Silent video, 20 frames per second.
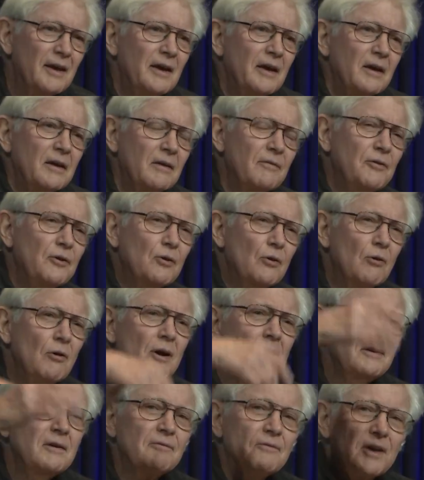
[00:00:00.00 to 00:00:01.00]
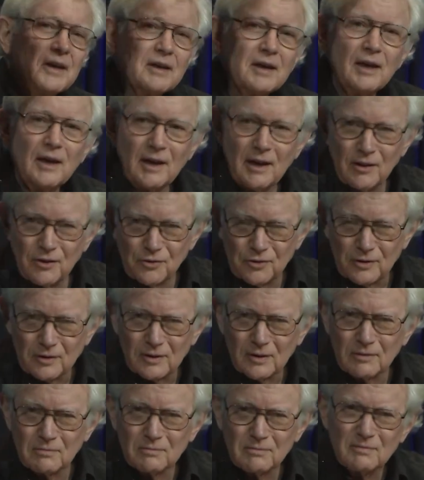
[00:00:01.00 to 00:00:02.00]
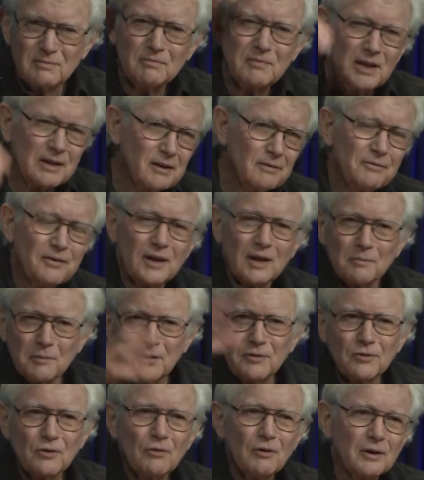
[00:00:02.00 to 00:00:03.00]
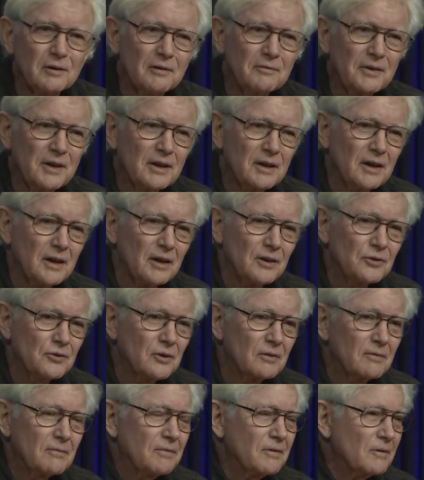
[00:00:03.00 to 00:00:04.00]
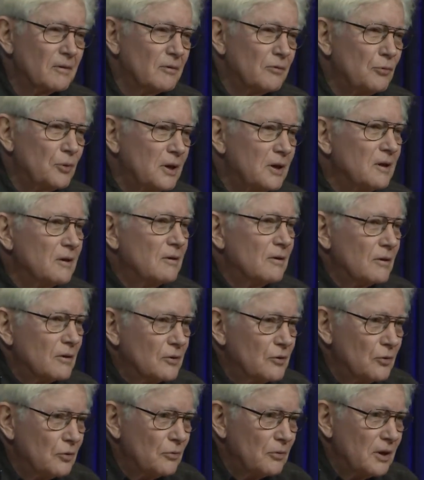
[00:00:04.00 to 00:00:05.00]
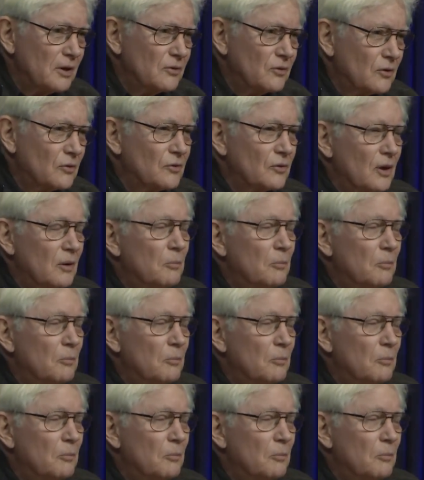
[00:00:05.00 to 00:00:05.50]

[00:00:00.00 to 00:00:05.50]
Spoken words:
if you go on a vacation, and many families go on a vacation for a week or 2 weeks at some